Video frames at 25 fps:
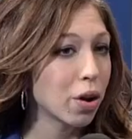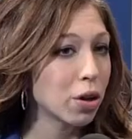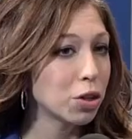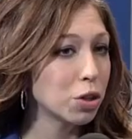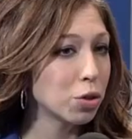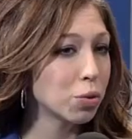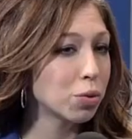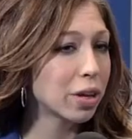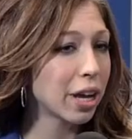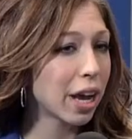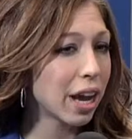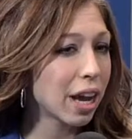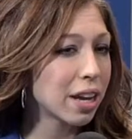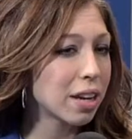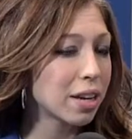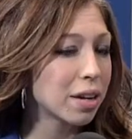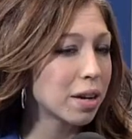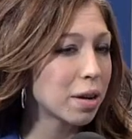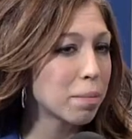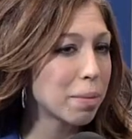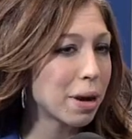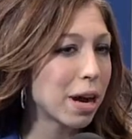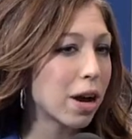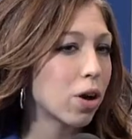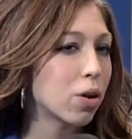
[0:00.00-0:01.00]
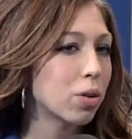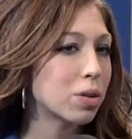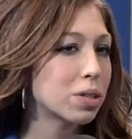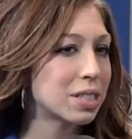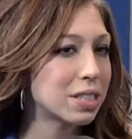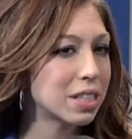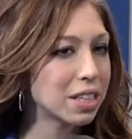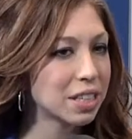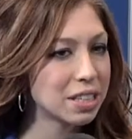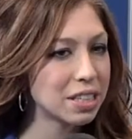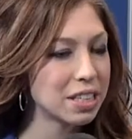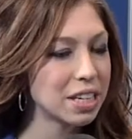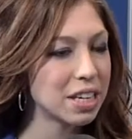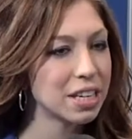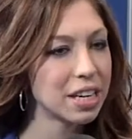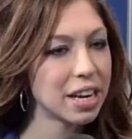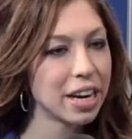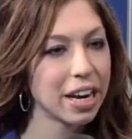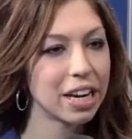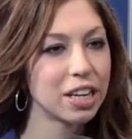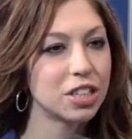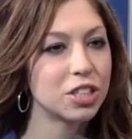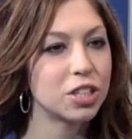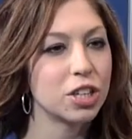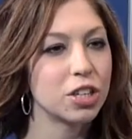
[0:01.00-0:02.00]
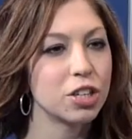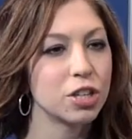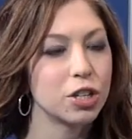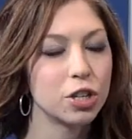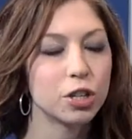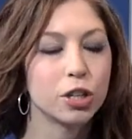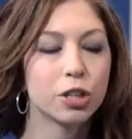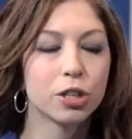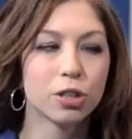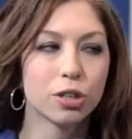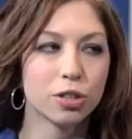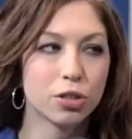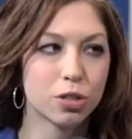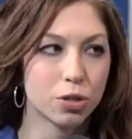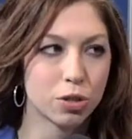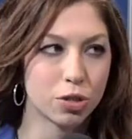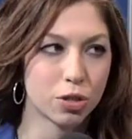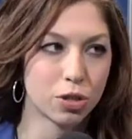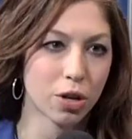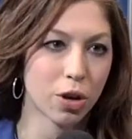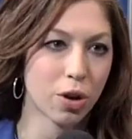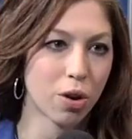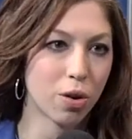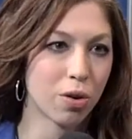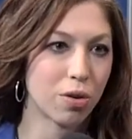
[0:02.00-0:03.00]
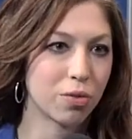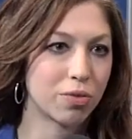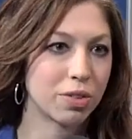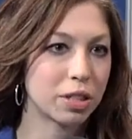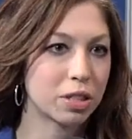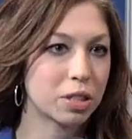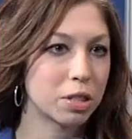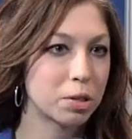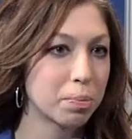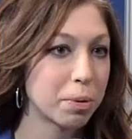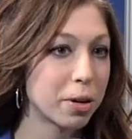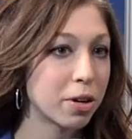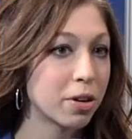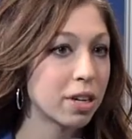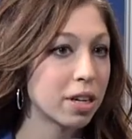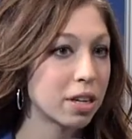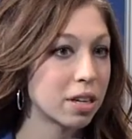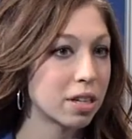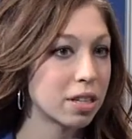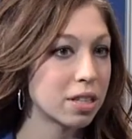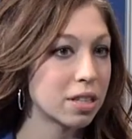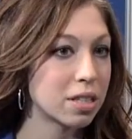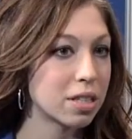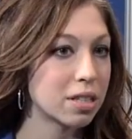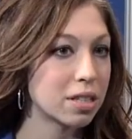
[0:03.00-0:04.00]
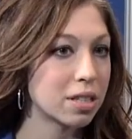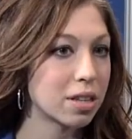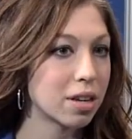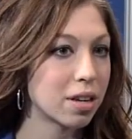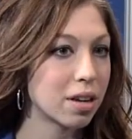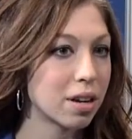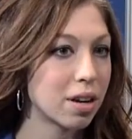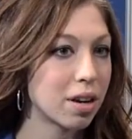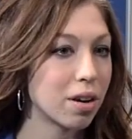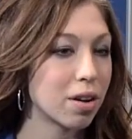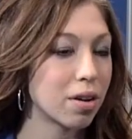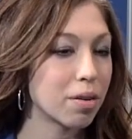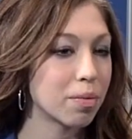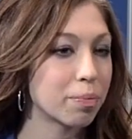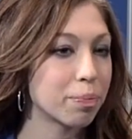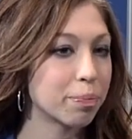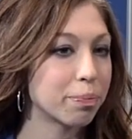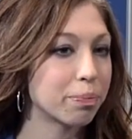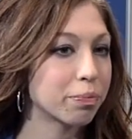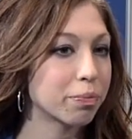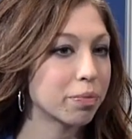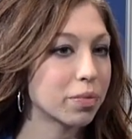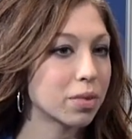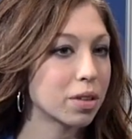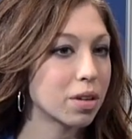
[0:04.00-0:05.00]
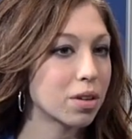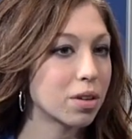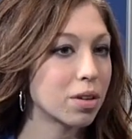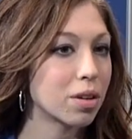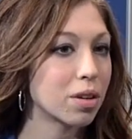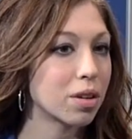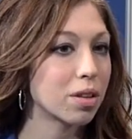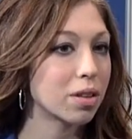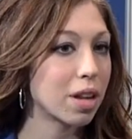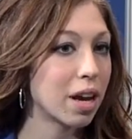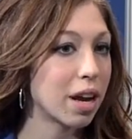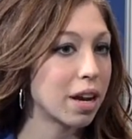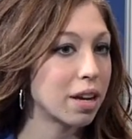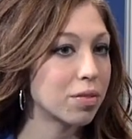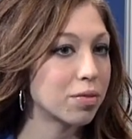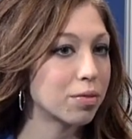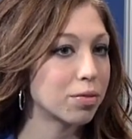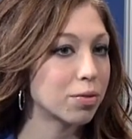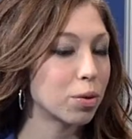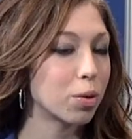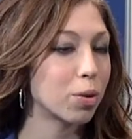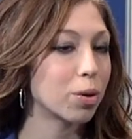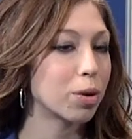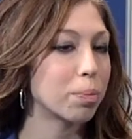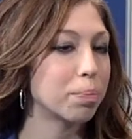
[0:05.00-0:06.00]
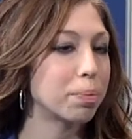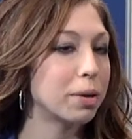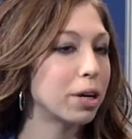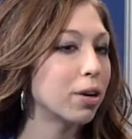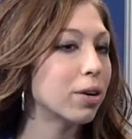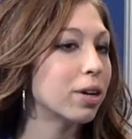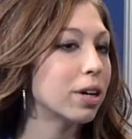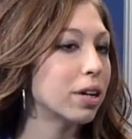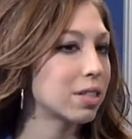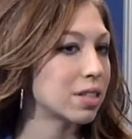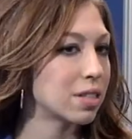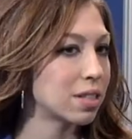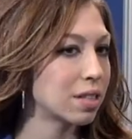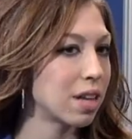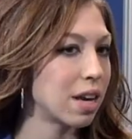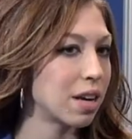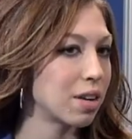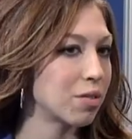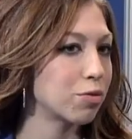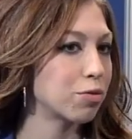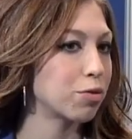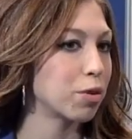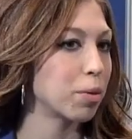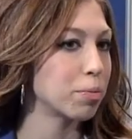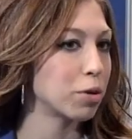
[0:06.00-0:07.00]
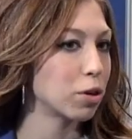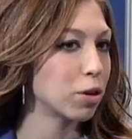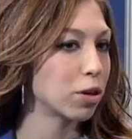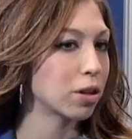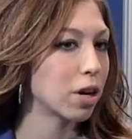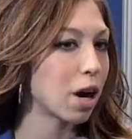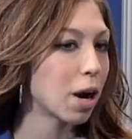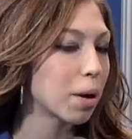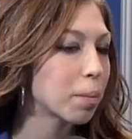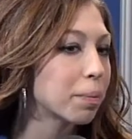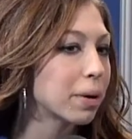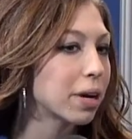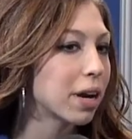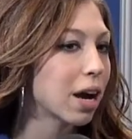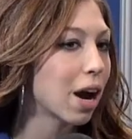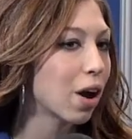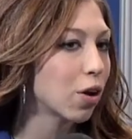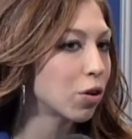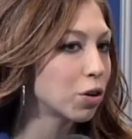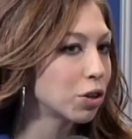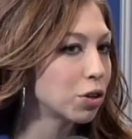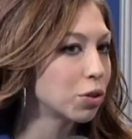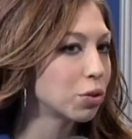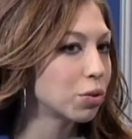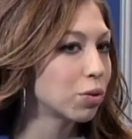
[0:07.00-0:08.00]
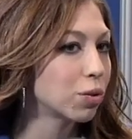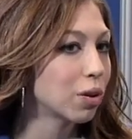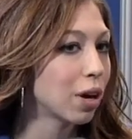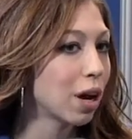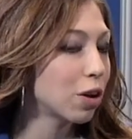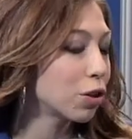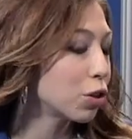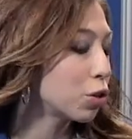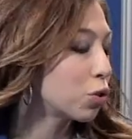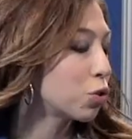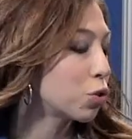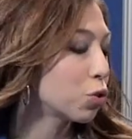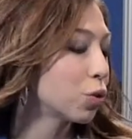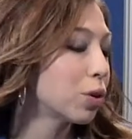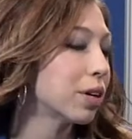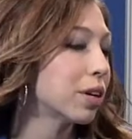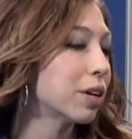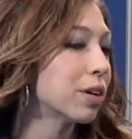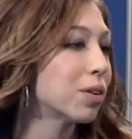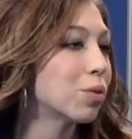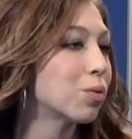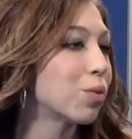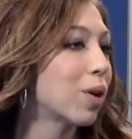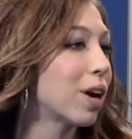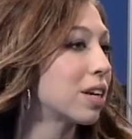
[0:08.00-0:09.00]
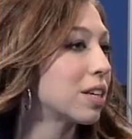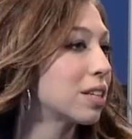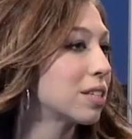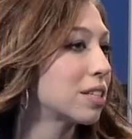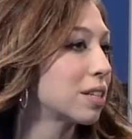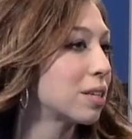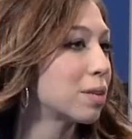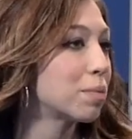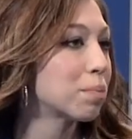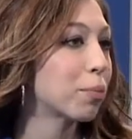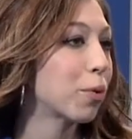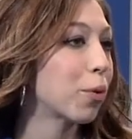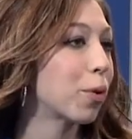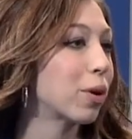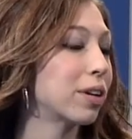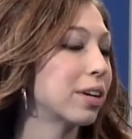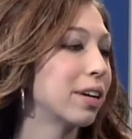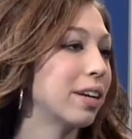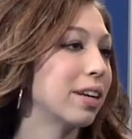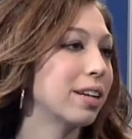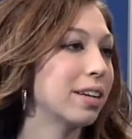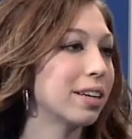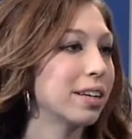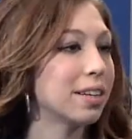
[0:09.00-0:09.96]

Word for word: you get about 16 to 18 years or so of experience um, life or appearance life from your carpet. How do you how do you do it? Why is it important?